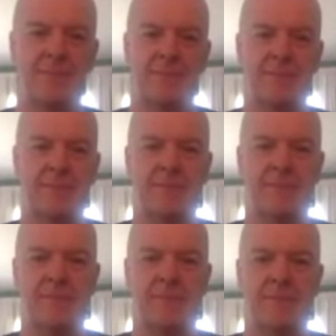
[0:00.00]

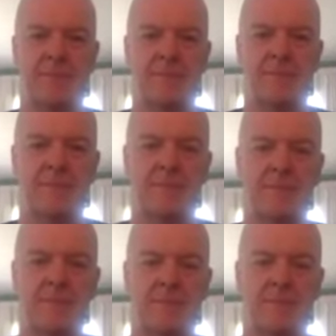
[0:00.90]

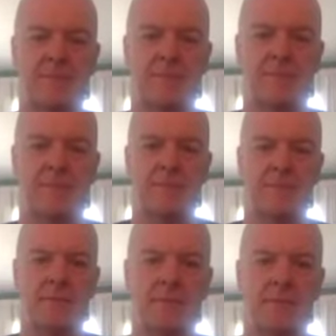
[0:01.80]

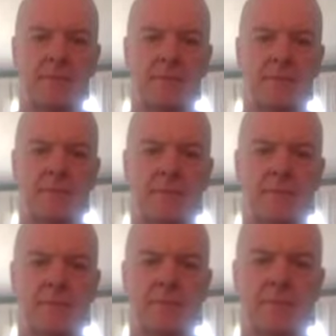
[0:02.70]

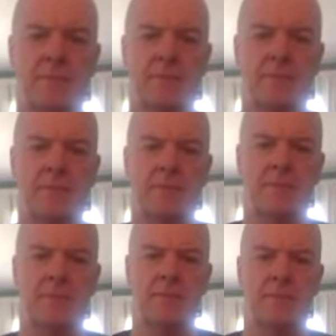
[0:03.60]

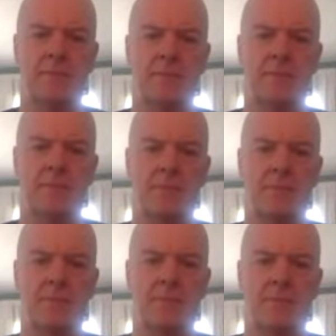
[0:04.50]

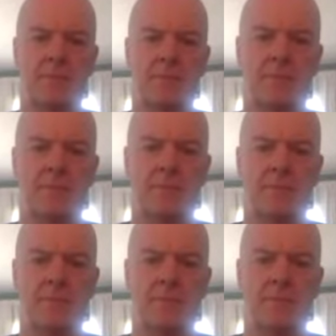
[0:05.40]

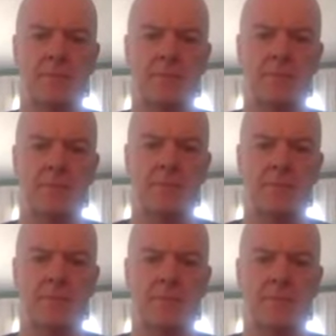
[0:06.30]

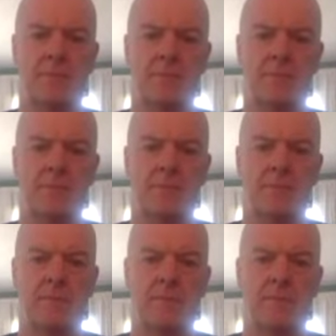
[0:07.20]
This person isn't speaking.